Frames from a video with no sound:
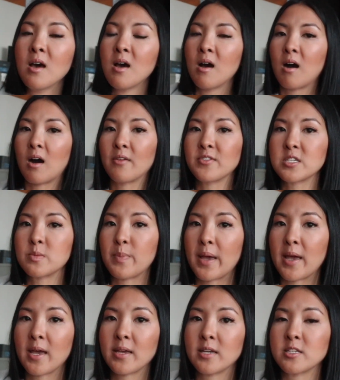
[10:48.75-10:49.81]
on this
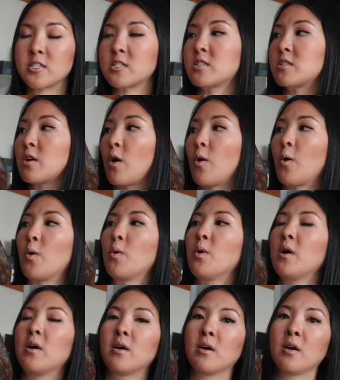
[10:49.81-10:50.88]
bag.
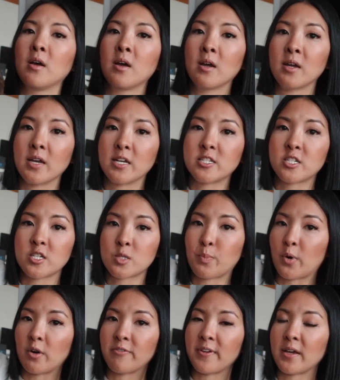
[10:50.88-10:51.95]
It's just
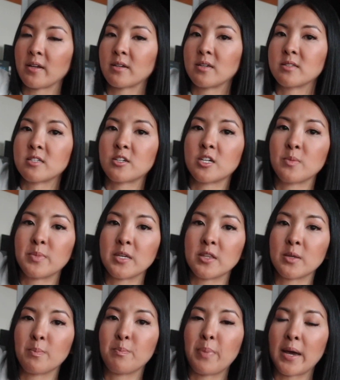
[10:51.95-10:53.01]
perfect. It's gonna be the
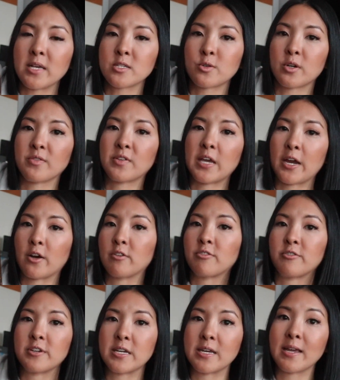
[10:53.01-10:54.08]
best sort of
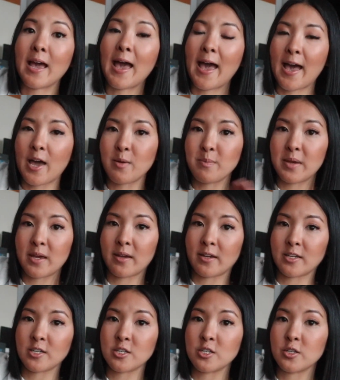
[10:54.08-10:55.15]
carefree handbag I
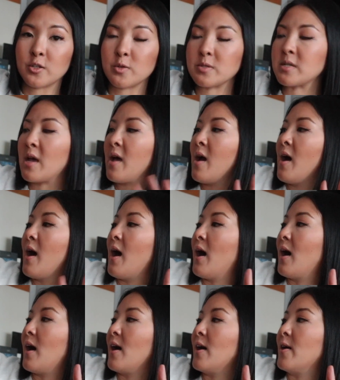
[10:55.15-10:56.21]
can use.
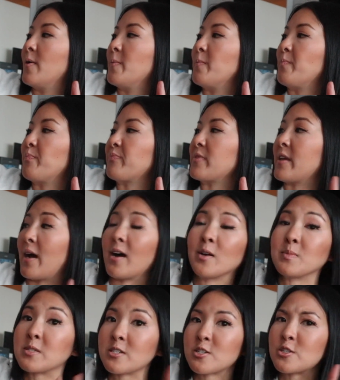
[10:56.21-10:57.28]
Yeah, I'm
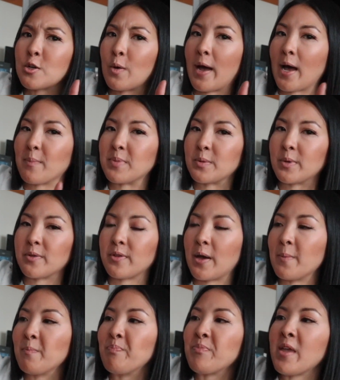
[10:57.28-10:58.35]
just so happy with it.
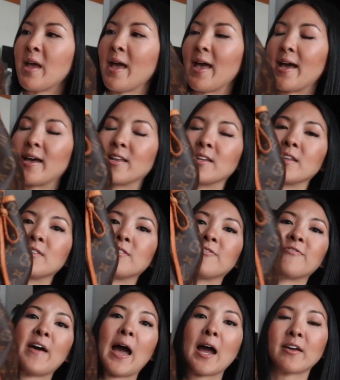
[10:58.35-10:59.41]
And the
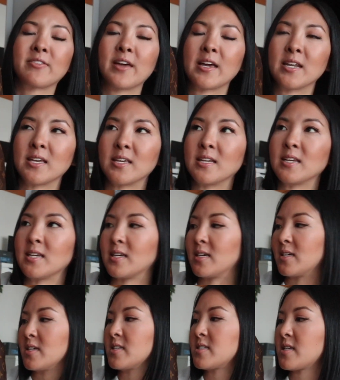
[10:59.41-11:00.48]
fact that it
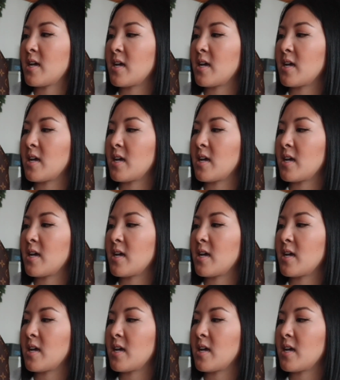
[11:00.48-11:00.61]
is